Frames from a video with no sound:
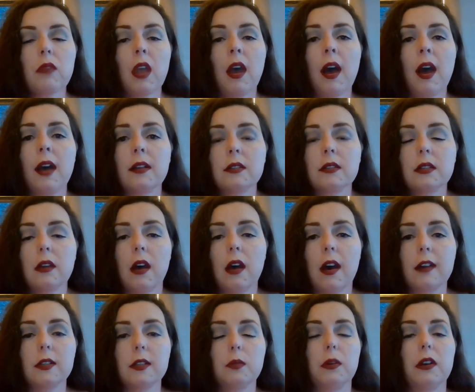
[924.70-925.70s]
hot
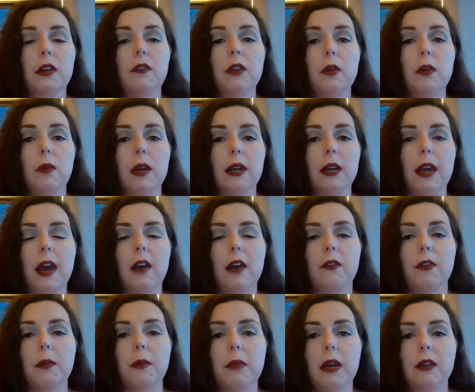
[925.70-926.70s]
sauce, whatever you want to add.
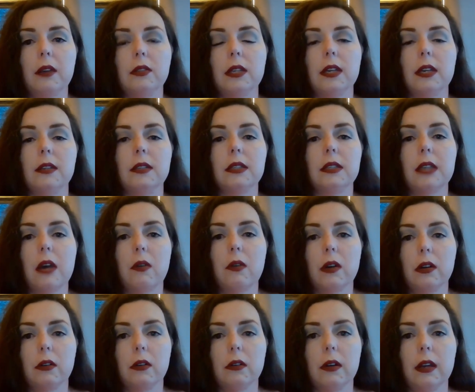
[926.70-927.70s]
For me, I did
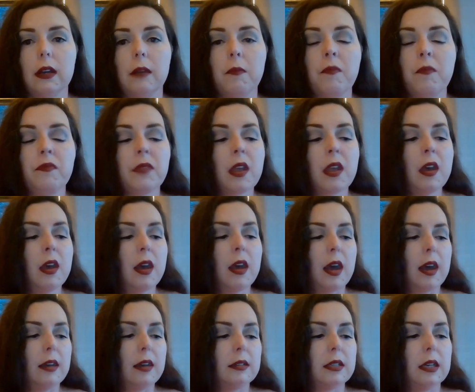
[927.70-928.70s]
sour cream,
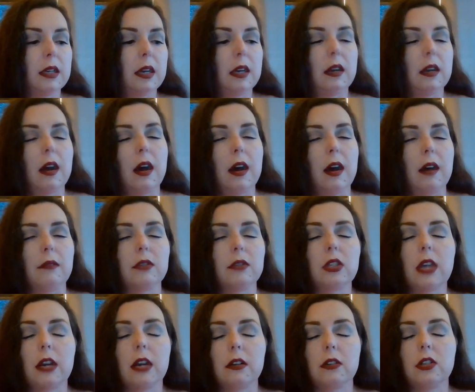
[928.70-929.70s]
I did uh,
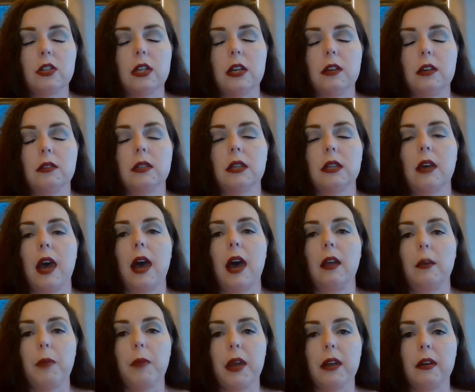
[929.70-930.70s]
cheddar cheese,
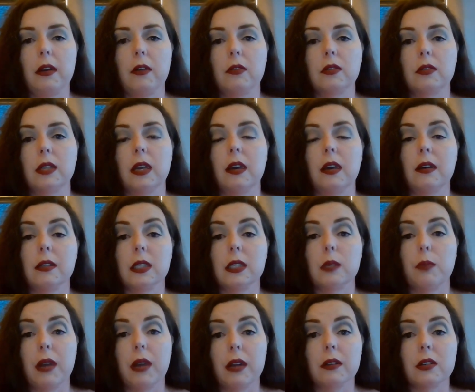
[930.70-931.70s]
jalapenos, and
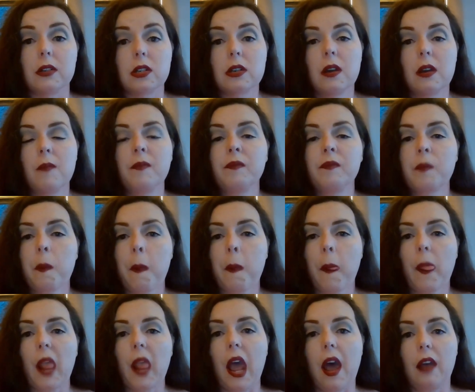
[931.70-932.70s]
Spanish
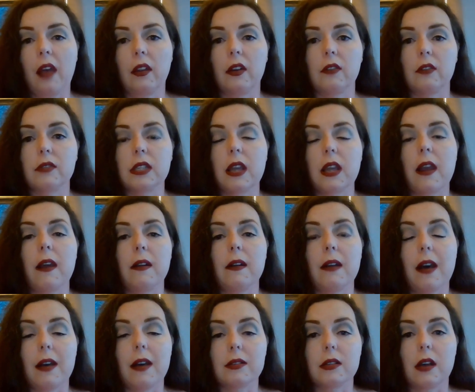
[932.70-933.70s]
olives, and
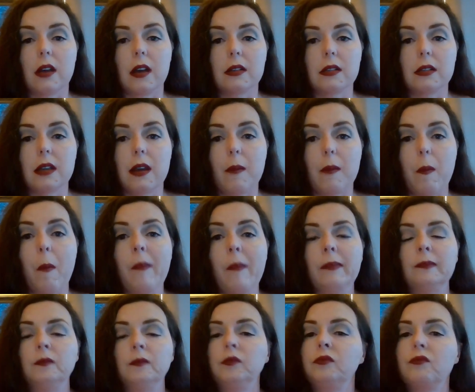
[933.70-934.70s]
hot sauce. And
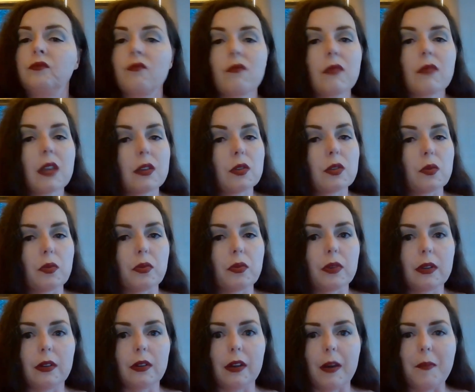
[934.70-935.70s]
it's
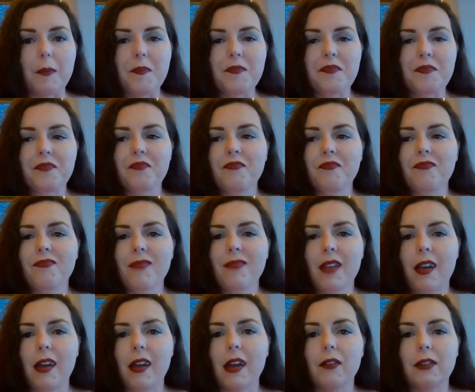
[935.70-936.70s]
really good.
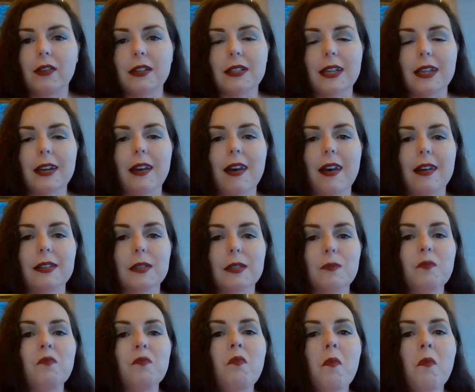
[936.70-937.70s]
Have a good day, guys.